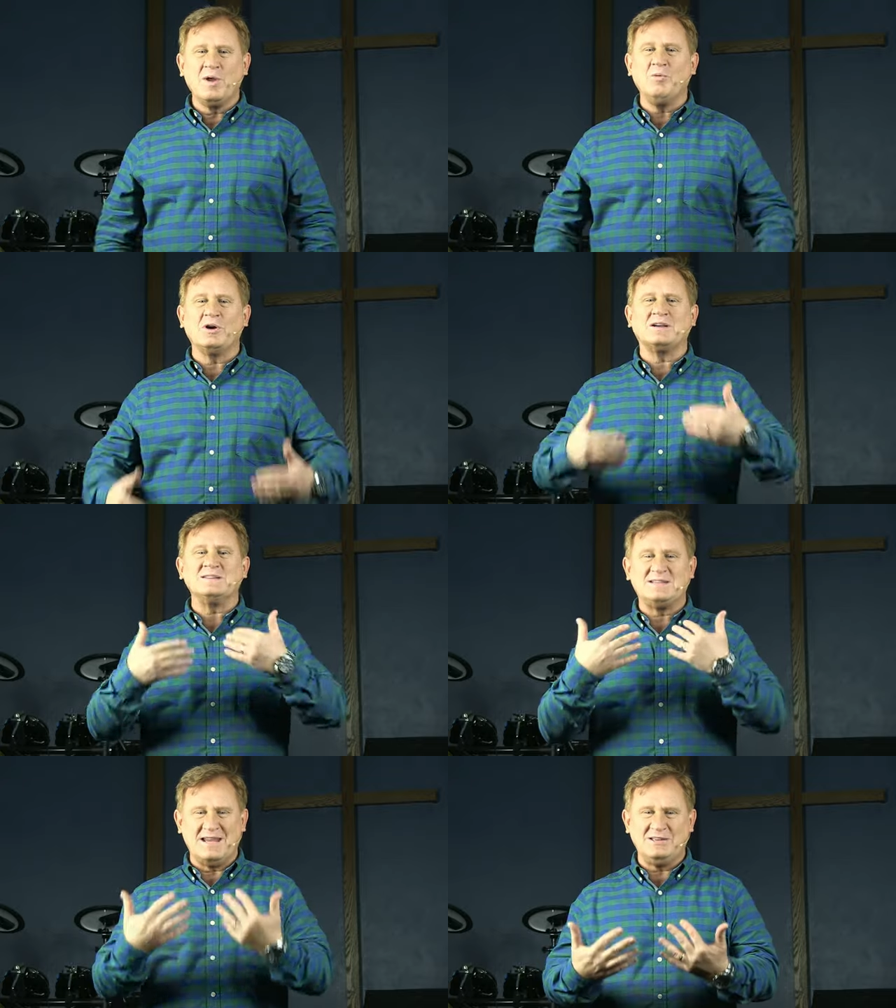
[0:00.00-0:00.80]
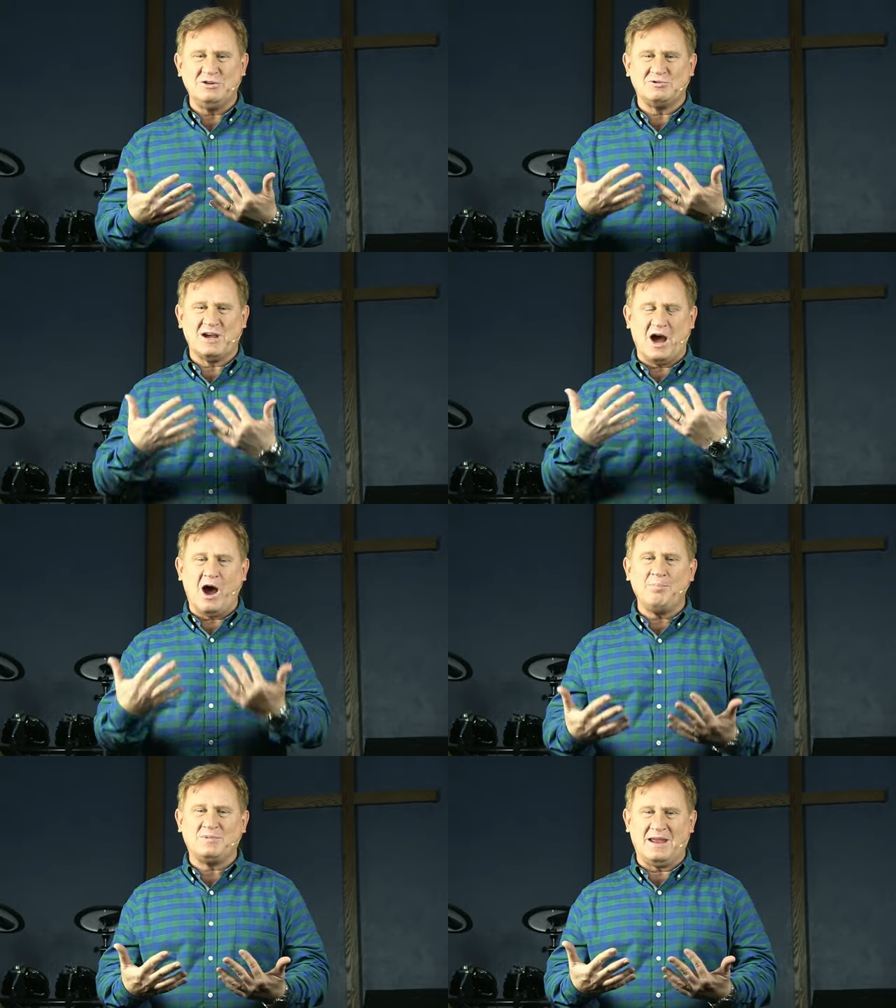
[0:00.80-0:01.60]
we will continue to
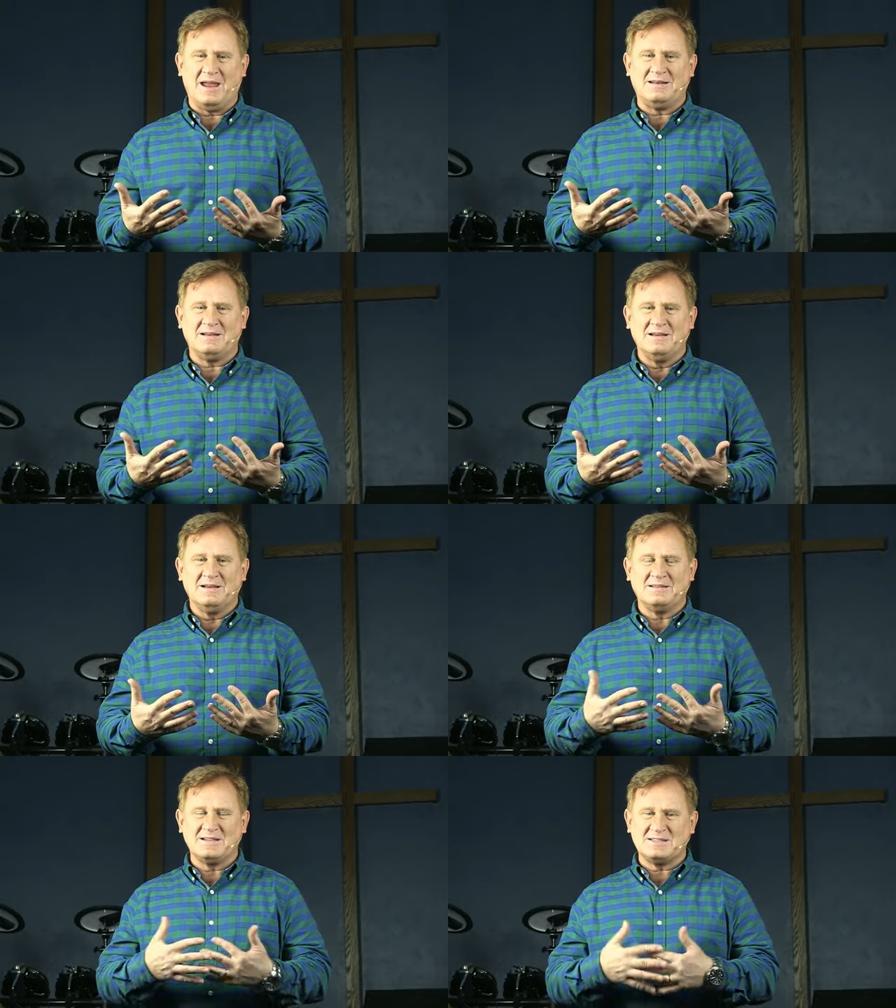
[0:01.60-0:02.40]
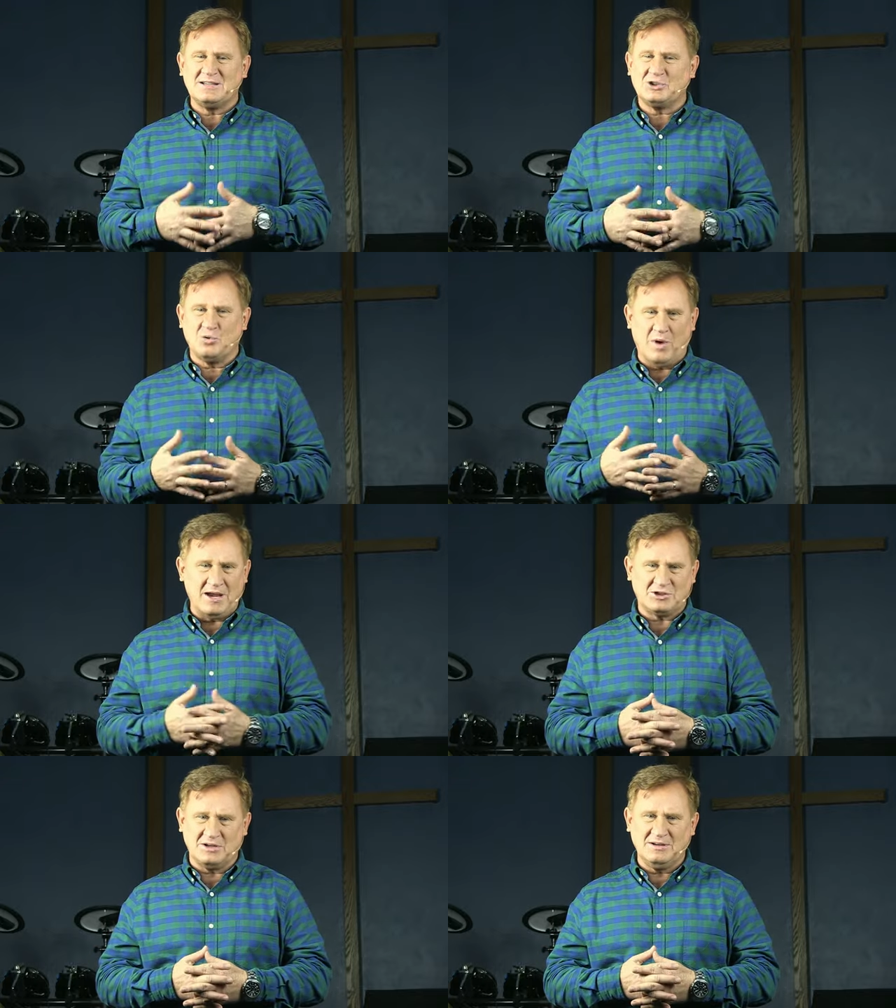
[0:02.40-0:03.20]
update this
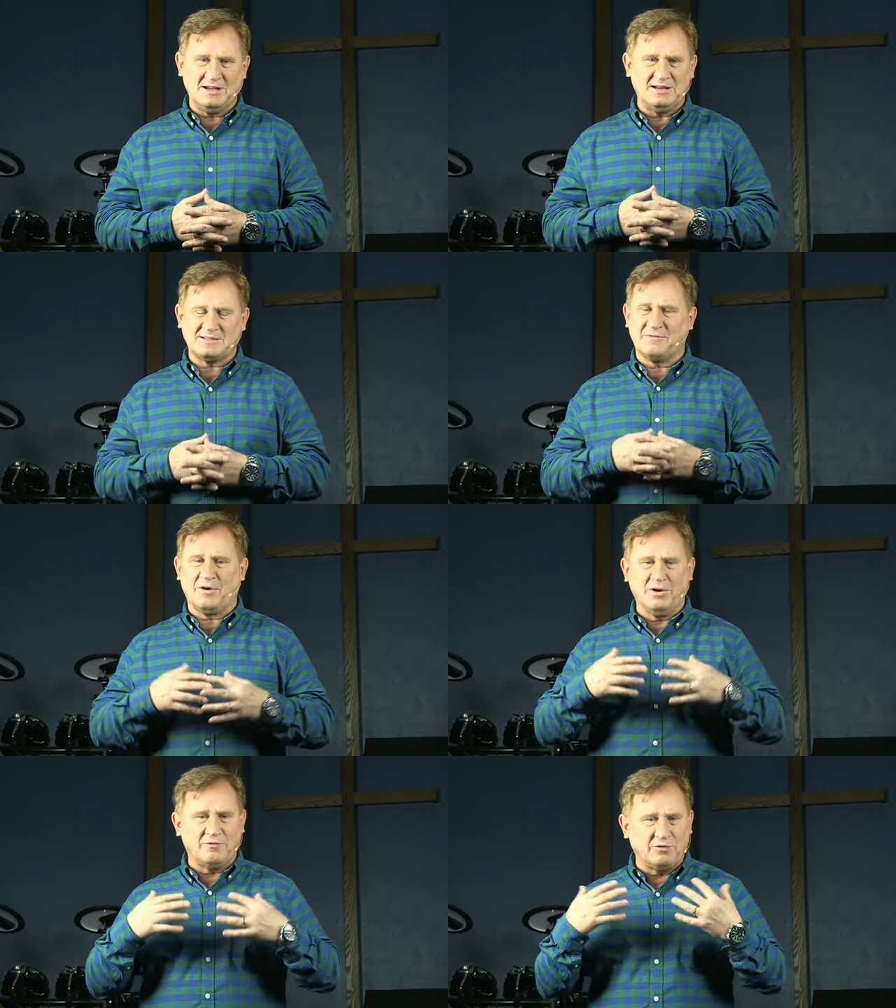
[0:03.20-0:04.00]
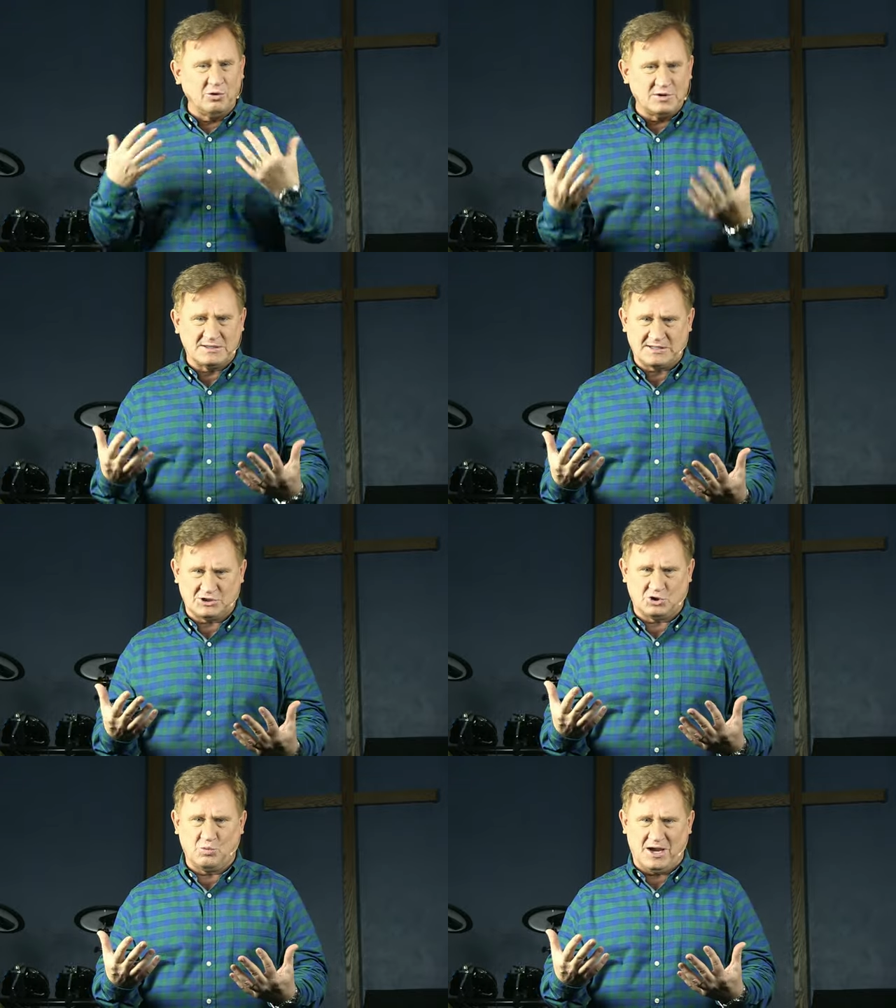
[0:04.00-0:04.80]
situation. It is a very fluid
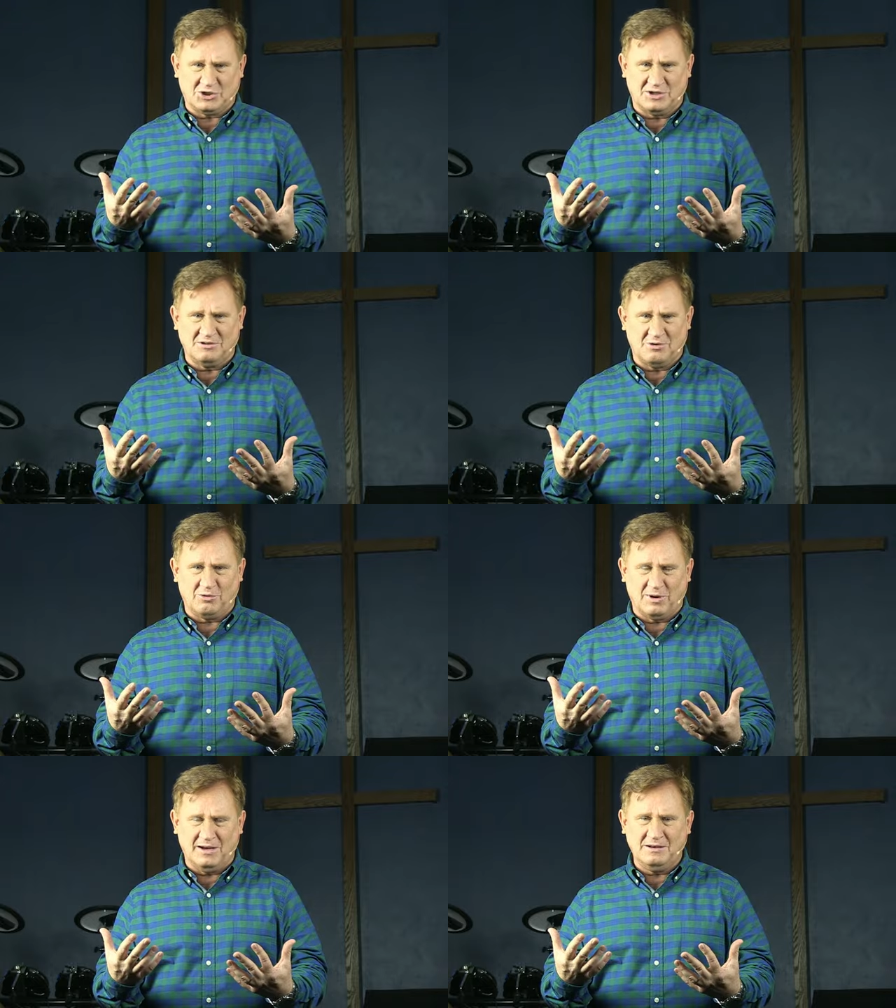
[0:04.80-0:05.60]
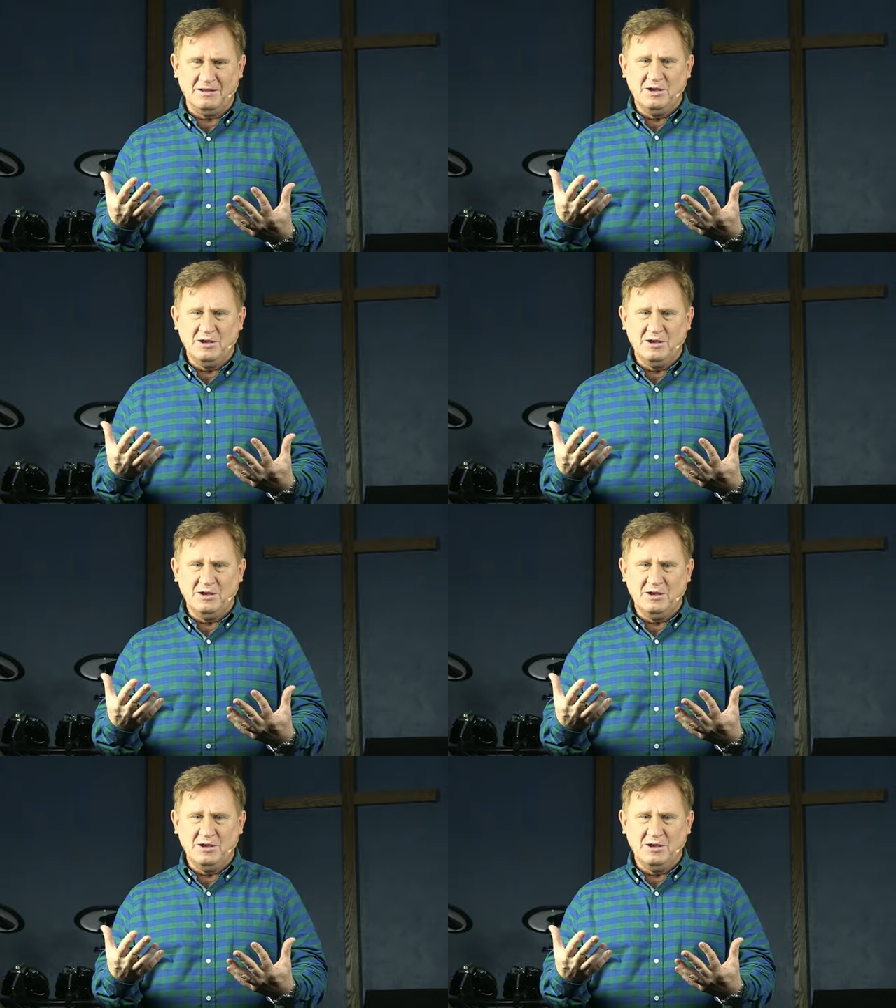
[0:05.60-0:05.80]
situation, all right?